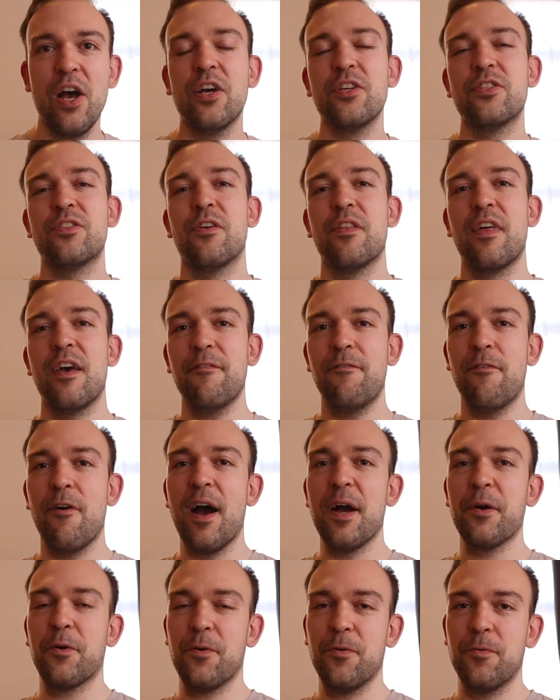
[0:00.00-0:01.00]
So therefore
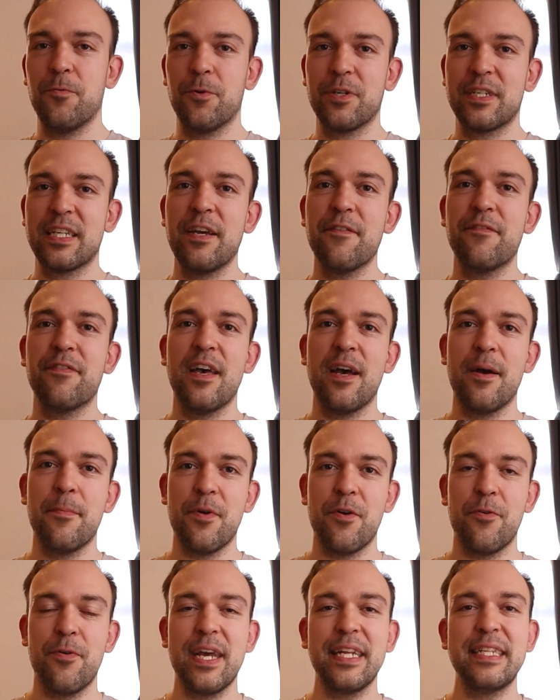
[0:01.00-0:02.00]
I would give
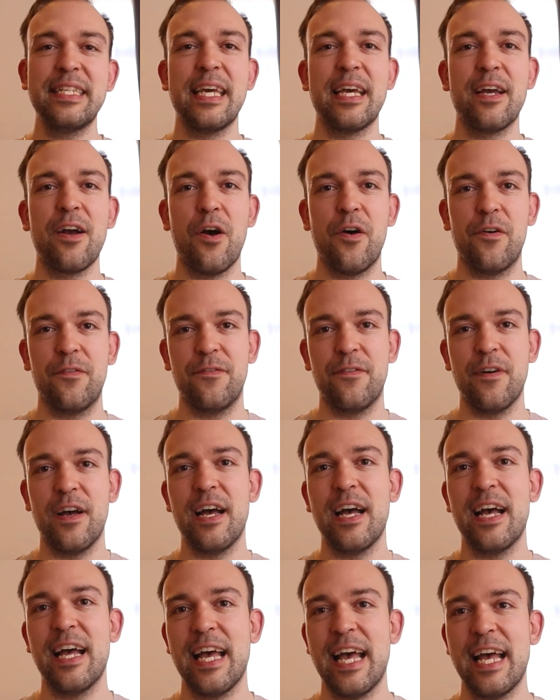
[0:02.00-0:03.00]
them a rating of
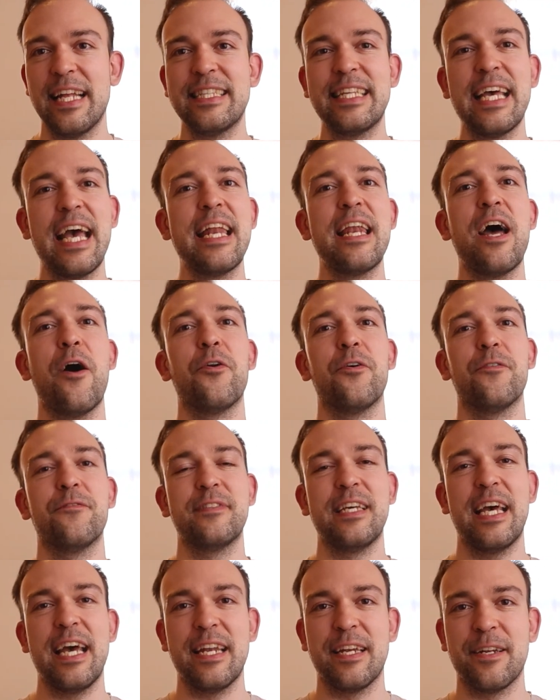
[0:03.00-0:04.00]
a 10 out of
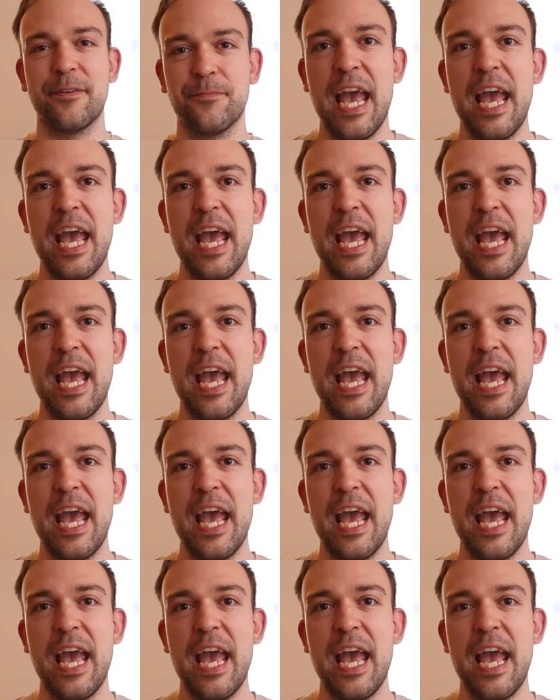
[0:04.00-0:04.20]
10.